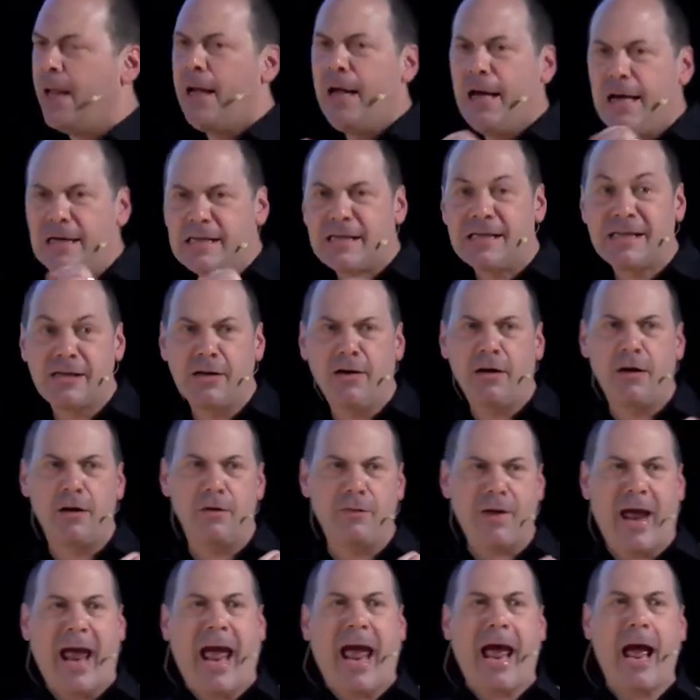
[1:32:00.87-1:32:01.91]
is a sign of
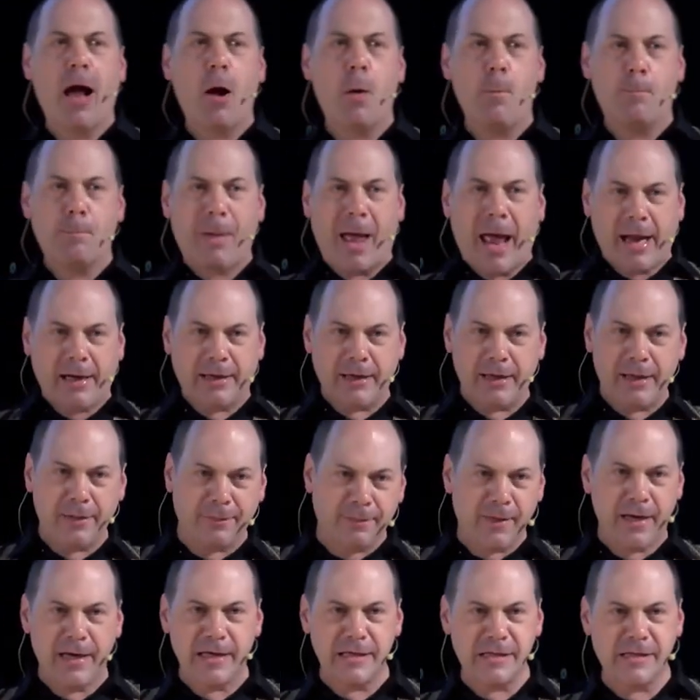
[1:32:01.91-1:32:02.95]
how badly
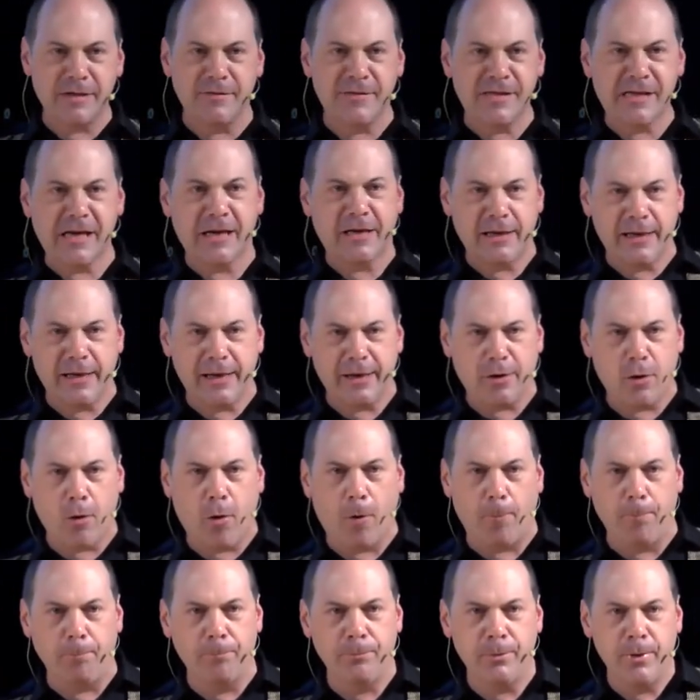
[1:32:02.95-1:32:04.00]
things have suddenly
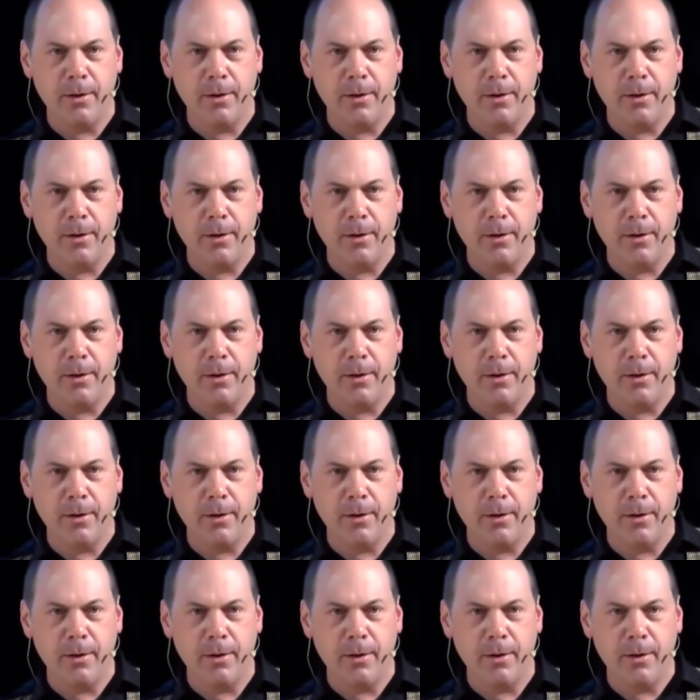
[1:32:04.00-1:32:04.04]
gone.